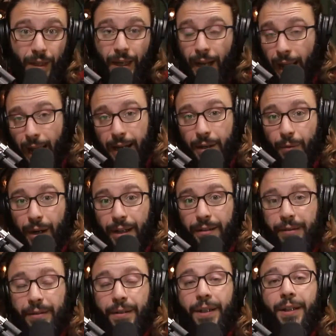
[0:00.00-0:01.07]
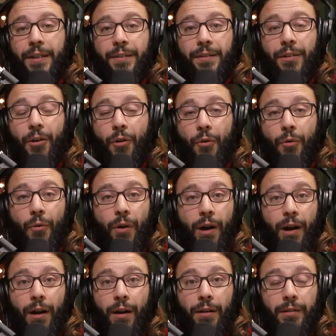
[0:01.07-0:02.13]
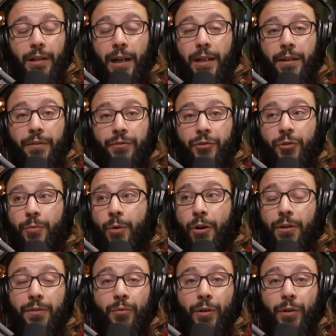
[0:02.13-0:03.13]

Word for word: anyways. So uh, kind of two birds,